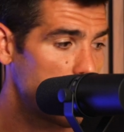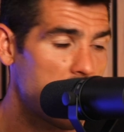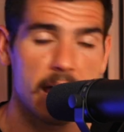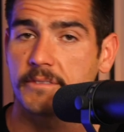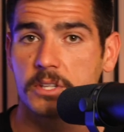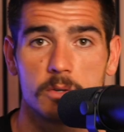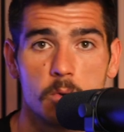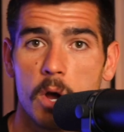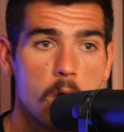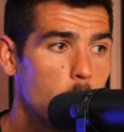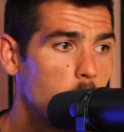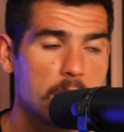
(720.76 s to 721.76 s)
have to
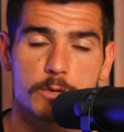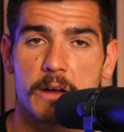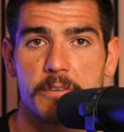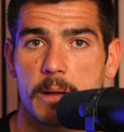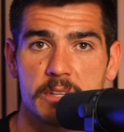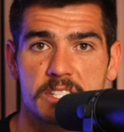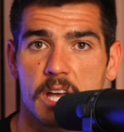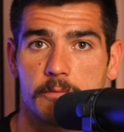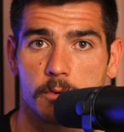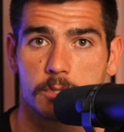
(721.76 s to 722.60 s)
watch my family suffer,